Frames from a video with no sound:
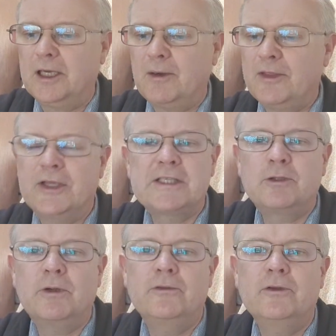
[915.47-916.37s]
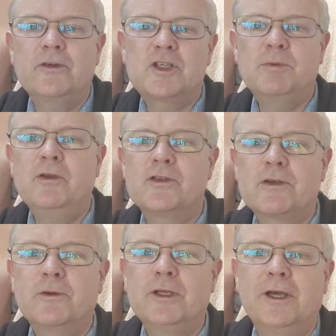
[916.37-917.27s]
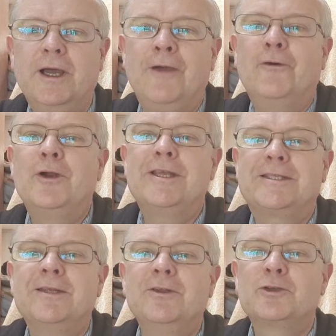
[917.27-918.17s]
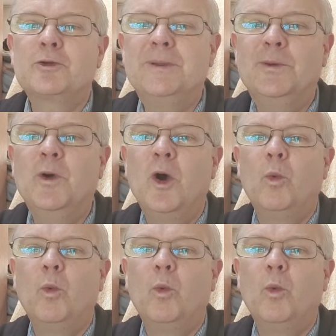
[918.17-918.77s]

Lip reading: the thing is, I don't have enough experience. I've only, there's only